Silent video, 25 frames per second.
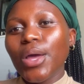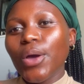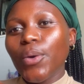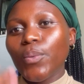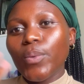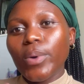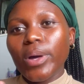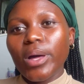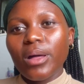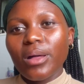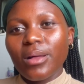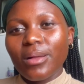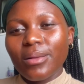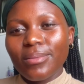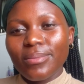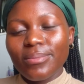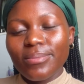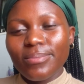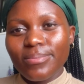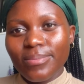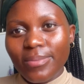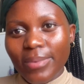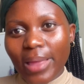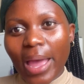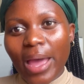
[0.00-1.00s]
Well,
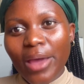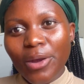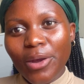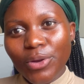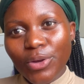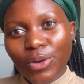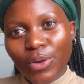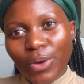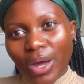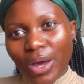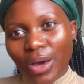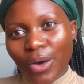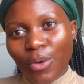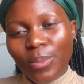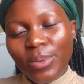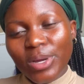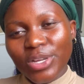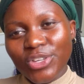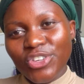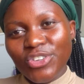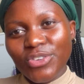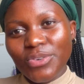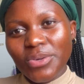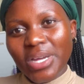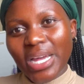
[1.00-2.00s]
I don't know how
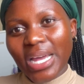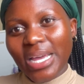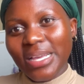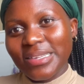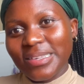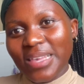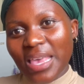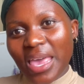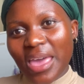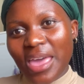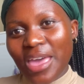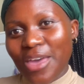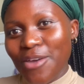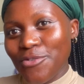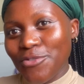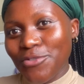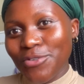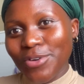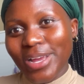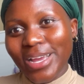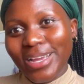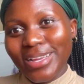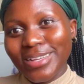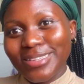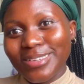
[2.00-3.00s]
much you guys have,
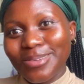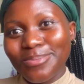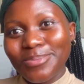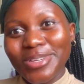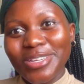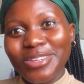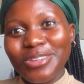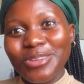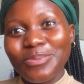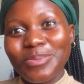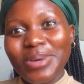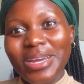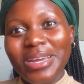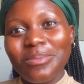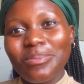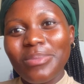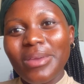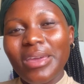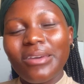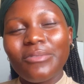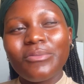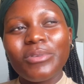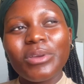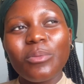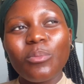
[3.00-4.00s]
right? I mean, you might be
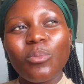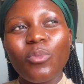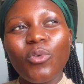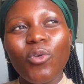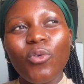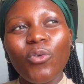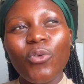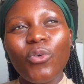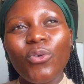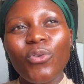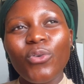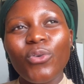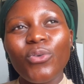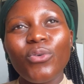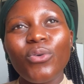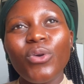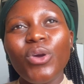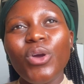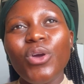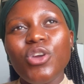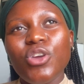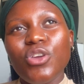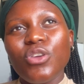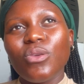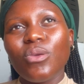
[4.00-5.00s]
having more, or
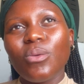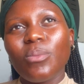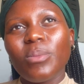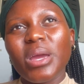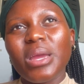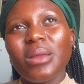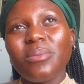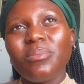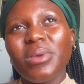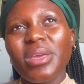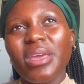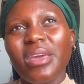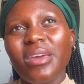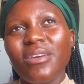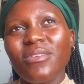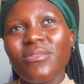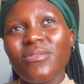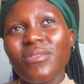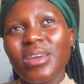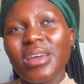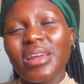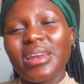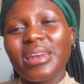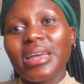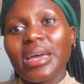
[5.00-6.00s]
you might be
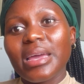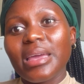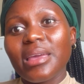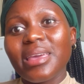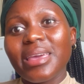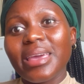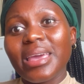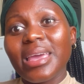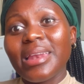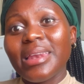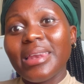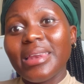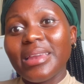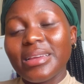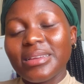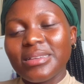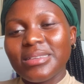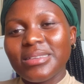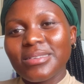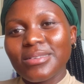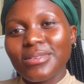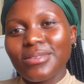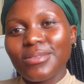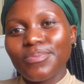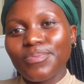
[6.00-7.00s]
having like a
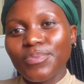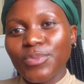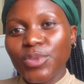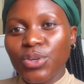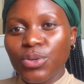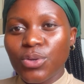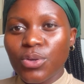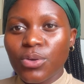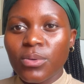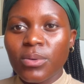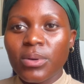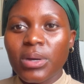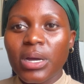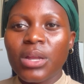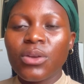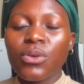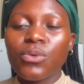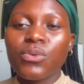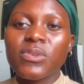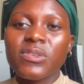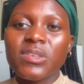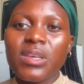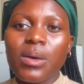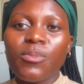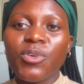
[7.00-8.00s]
little, you know. I
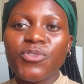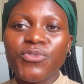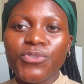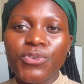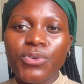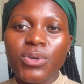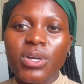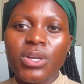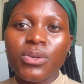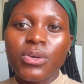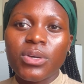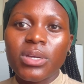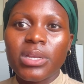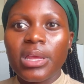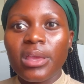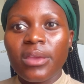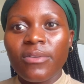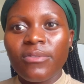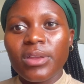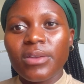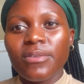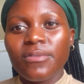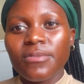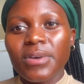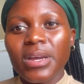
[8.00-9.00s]
know some of you are not
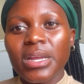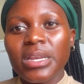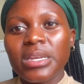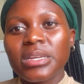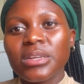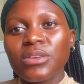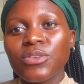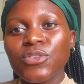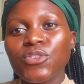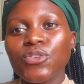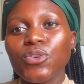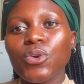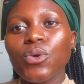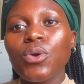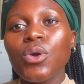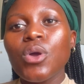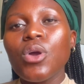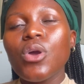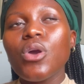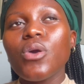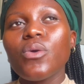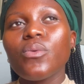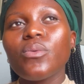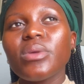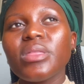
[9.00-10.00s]
even funded. So
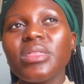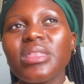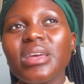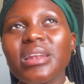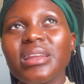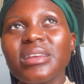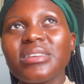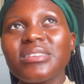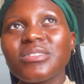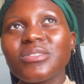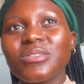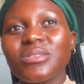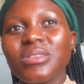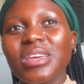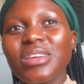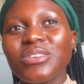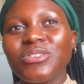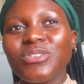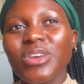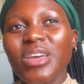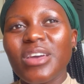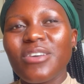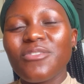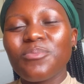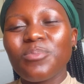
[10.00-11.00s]
with the little that
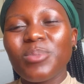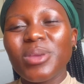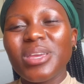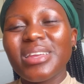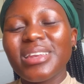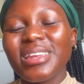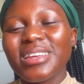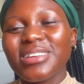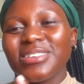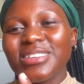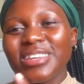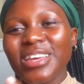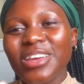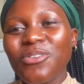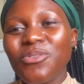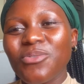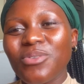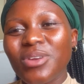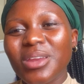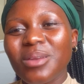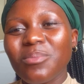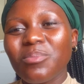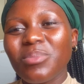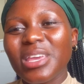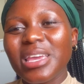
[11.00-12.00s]
you have, be it a 10
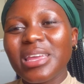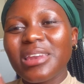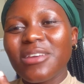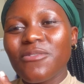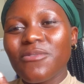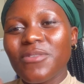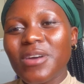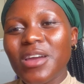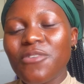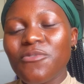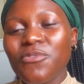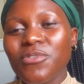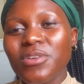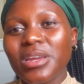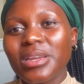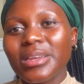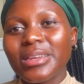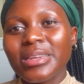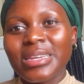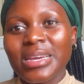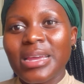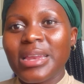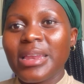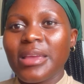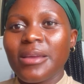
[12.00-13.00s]
Rand, be it a 5
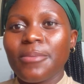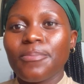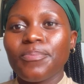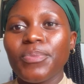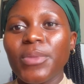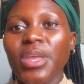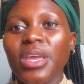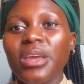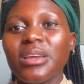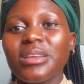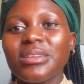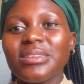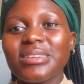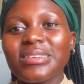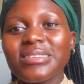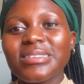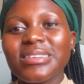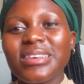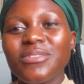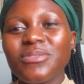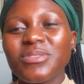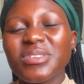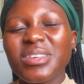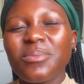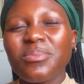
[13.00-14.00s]
Rand, darling, just
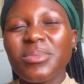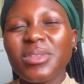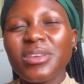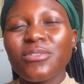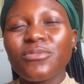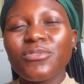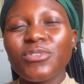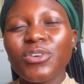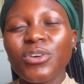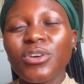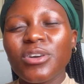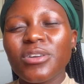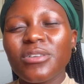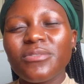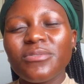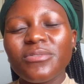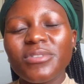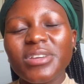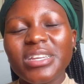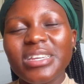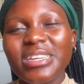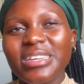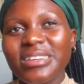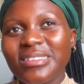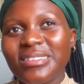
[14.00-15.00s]
save something for
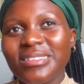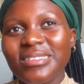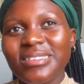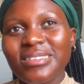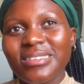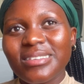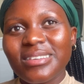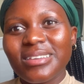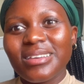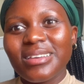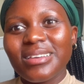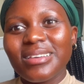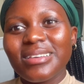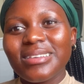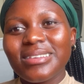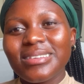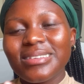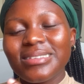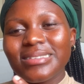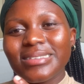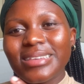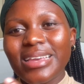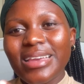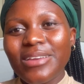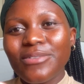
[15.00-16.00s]
convenience.
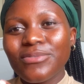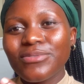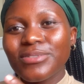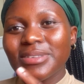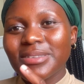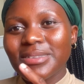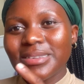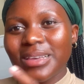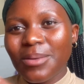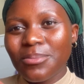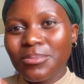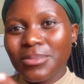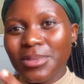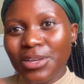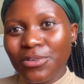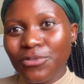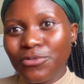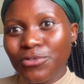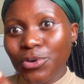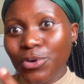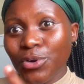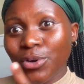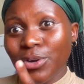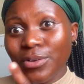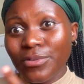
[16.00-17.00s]
Save something
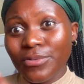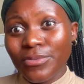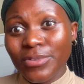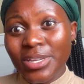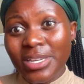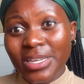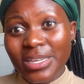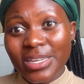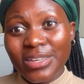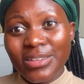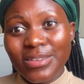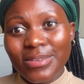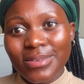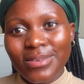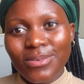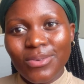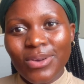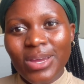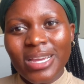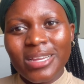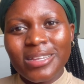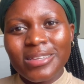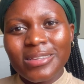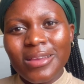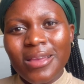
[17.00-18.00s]
for convenience,
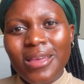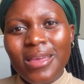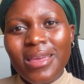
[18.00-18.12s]
right?